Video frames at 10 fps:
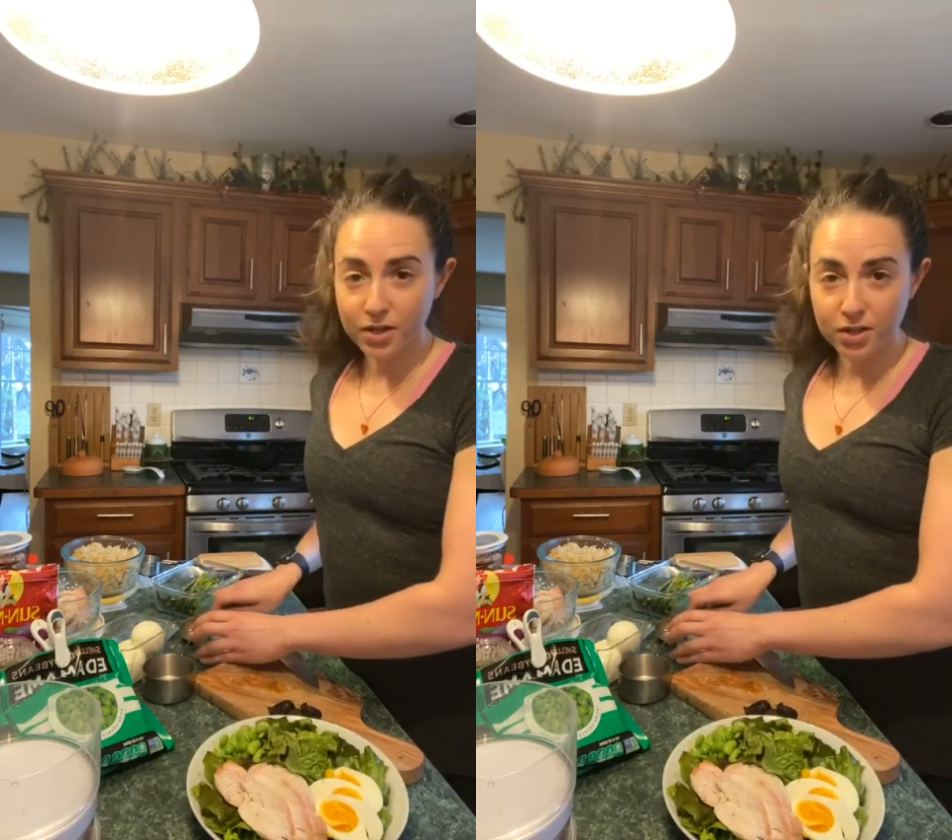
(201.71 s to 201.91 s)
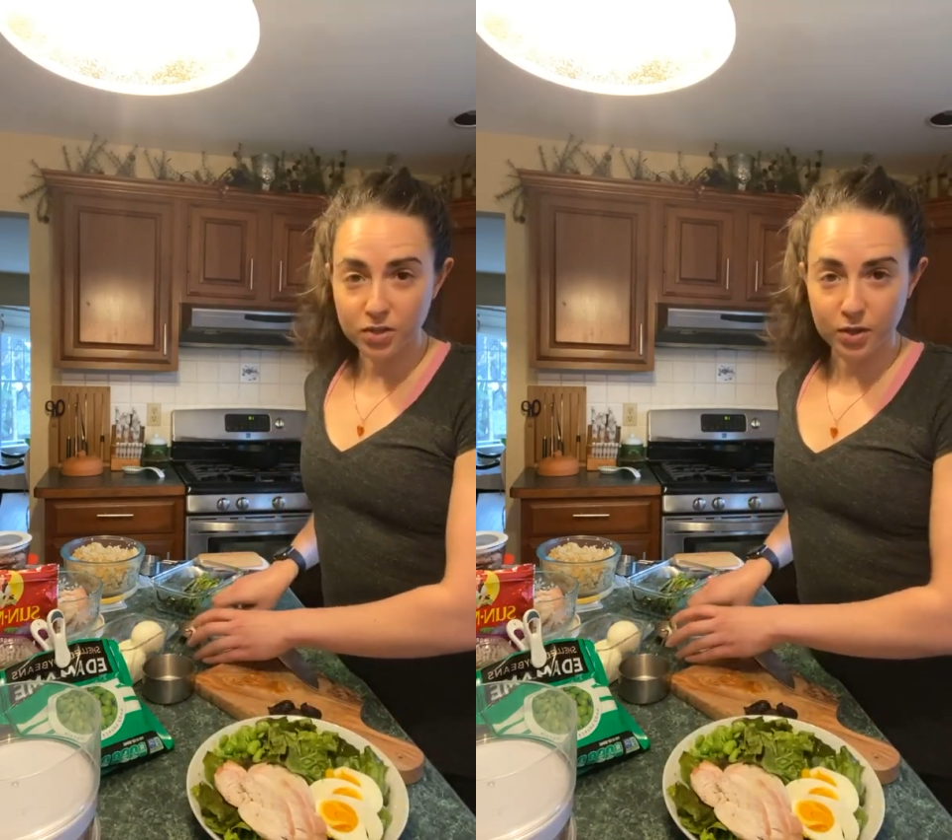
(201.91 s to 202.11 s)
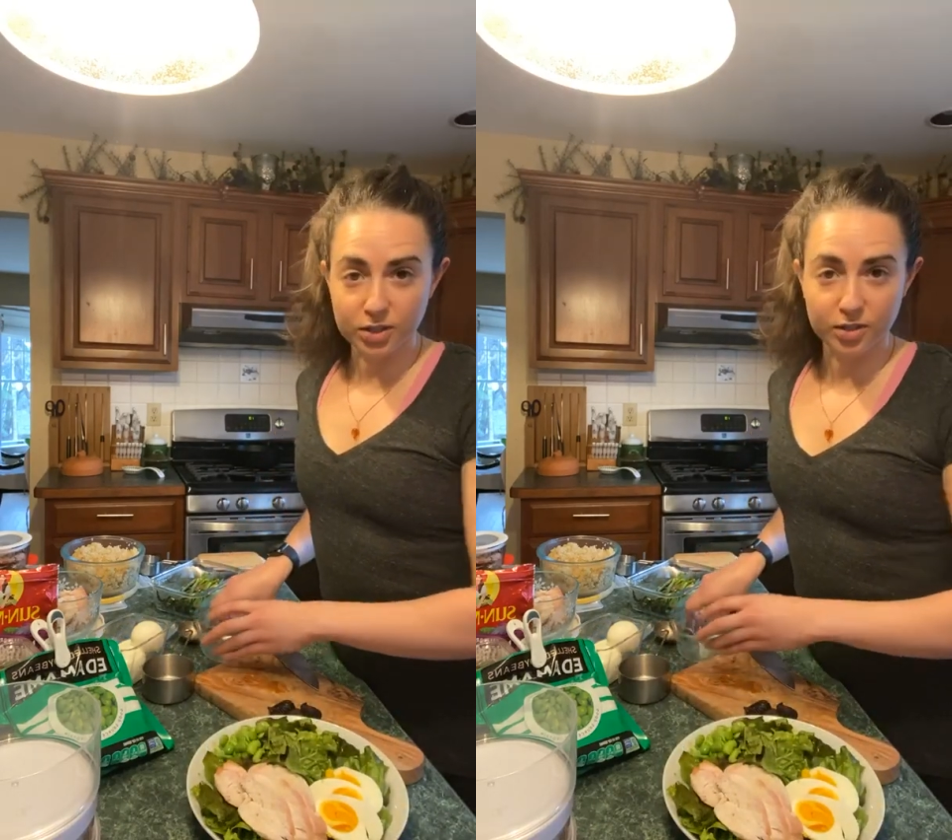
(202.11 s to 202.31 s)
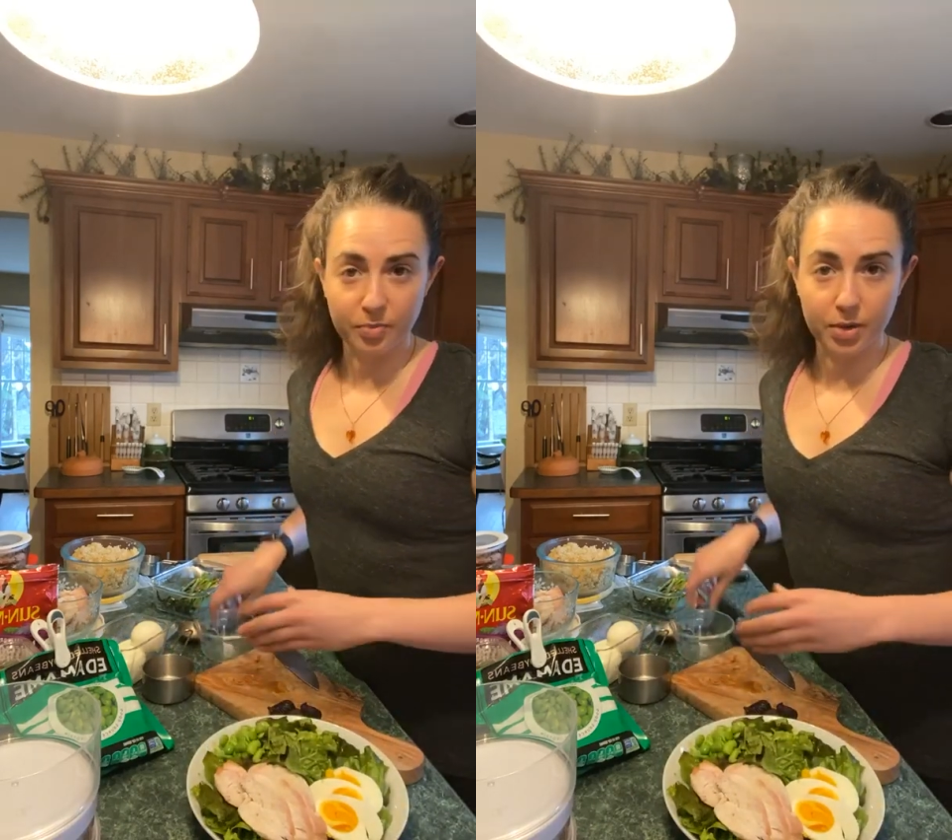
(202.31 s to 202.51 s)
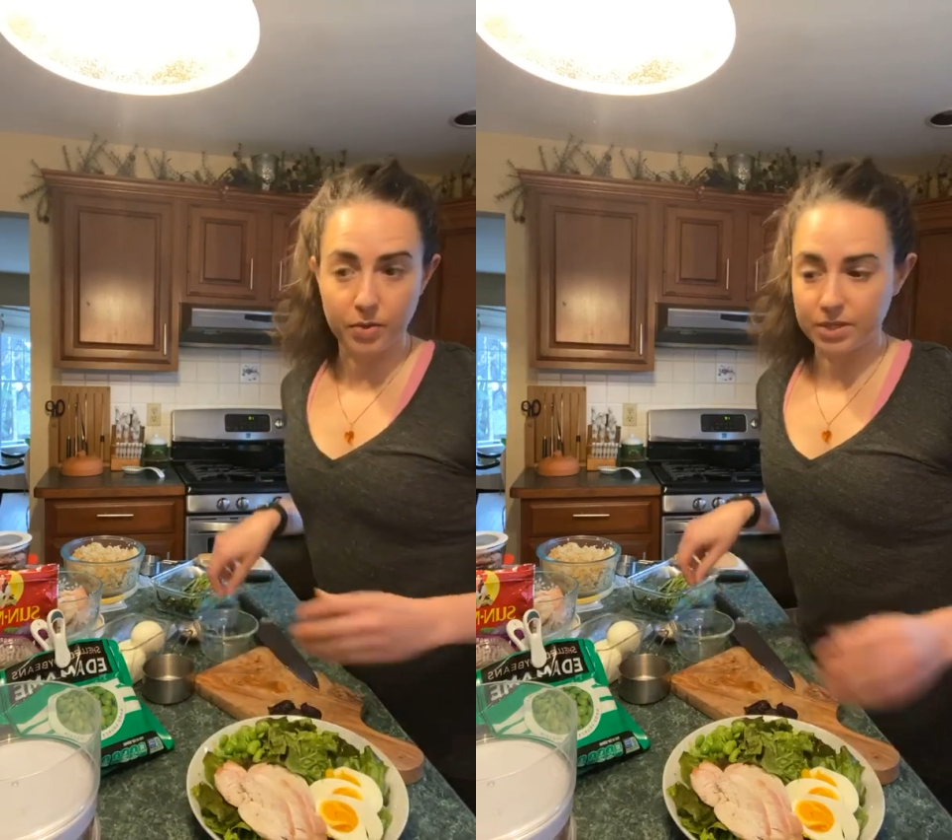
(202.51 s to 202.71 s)
a good source of
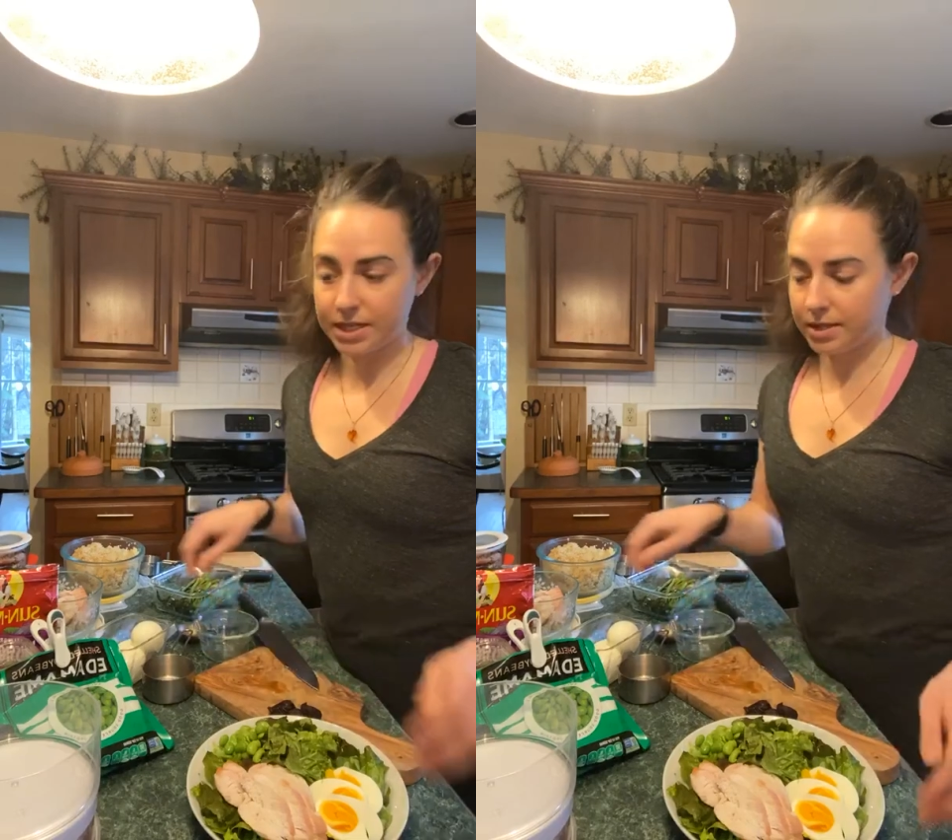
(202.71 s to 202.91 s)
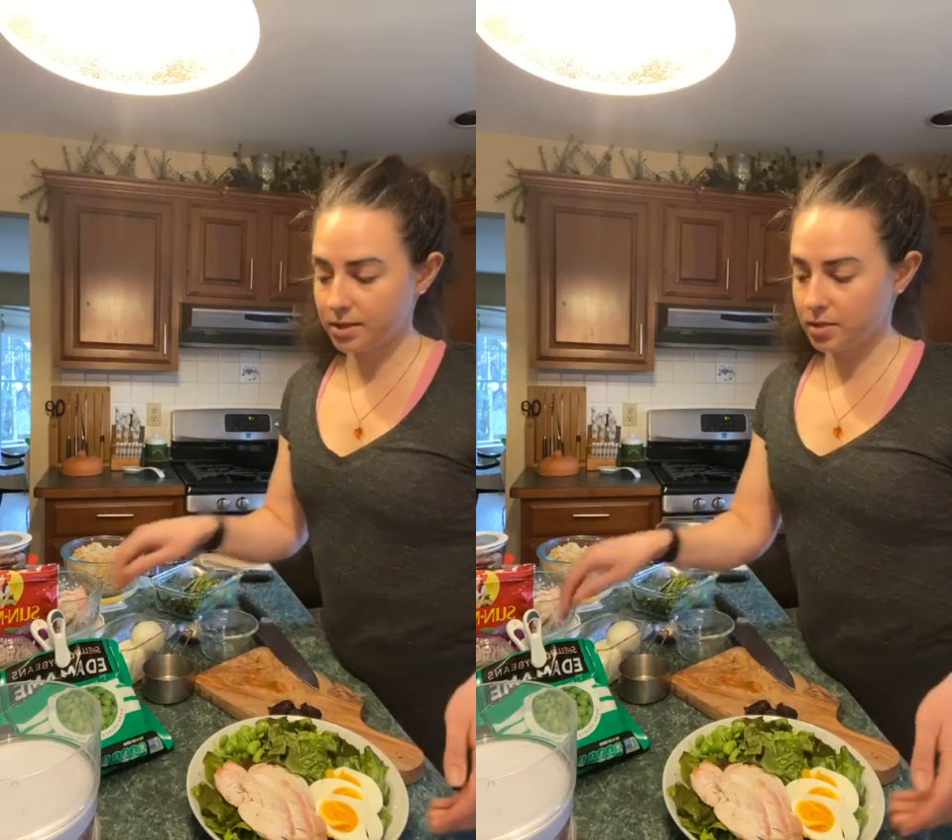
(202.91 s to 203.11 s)
protein.